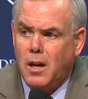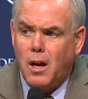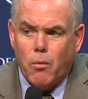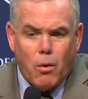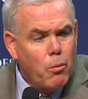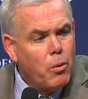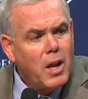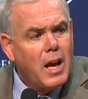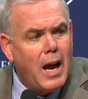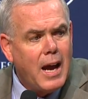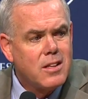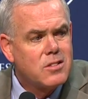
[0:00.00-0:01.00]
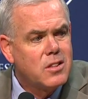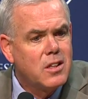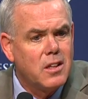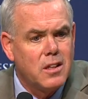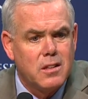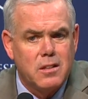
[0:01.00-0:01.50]
a really high
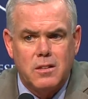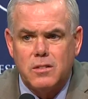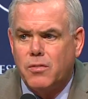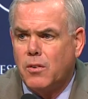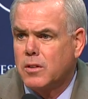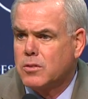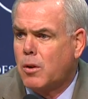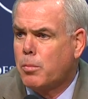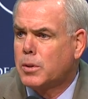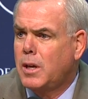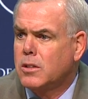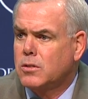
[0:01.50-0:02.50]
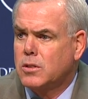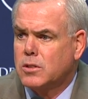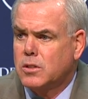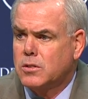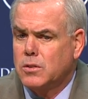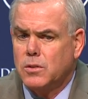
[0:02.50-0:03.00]
ceiling as far as our potential is
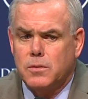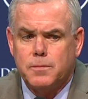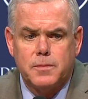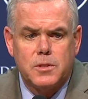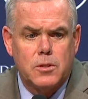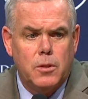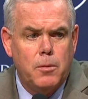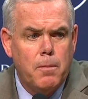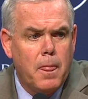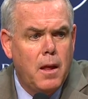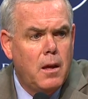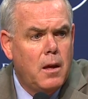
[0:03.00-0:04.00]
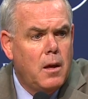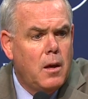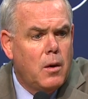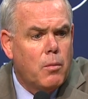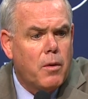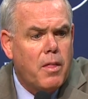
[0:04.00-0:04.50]
concerned. So,
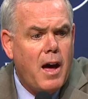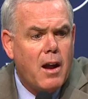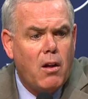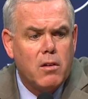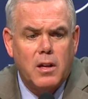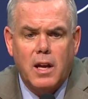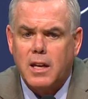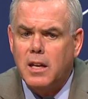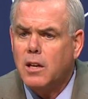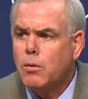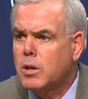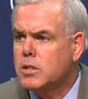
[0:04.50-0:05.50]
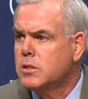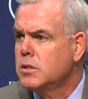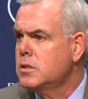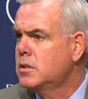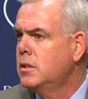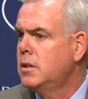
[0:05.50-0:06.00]
with that, I'll take any
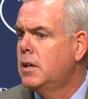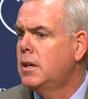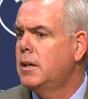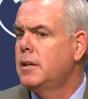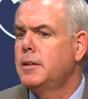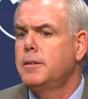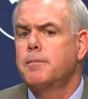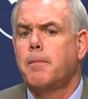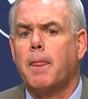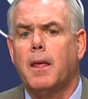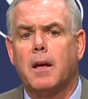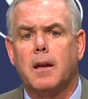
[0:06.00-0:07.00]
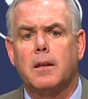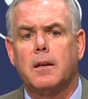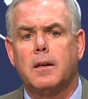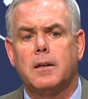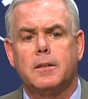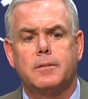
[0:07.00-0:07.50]
questions, uh, and
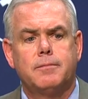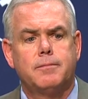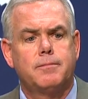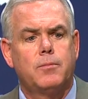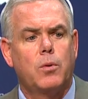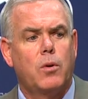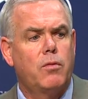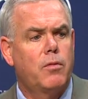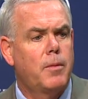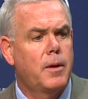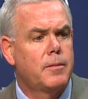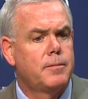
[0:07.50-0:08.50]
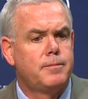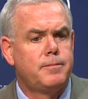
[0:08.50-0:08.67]
uh, we'll go from there.